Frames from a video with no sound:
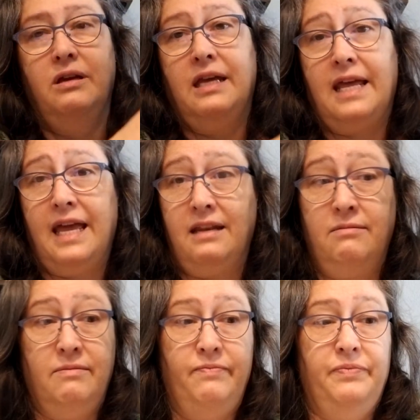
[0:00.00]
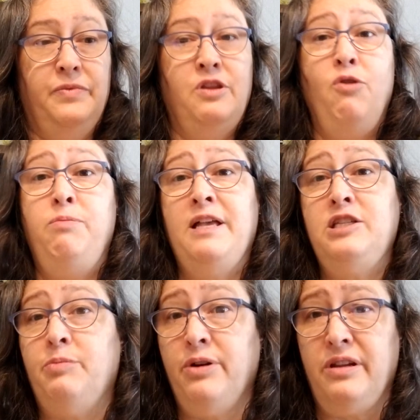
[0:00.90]
and I had no place
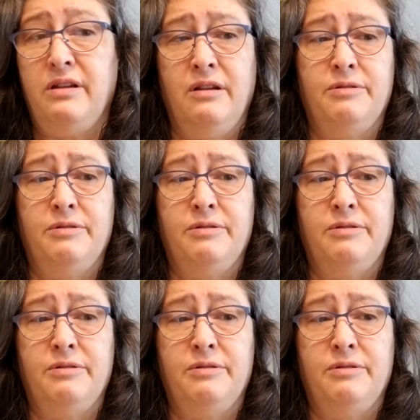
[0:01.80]
to put it.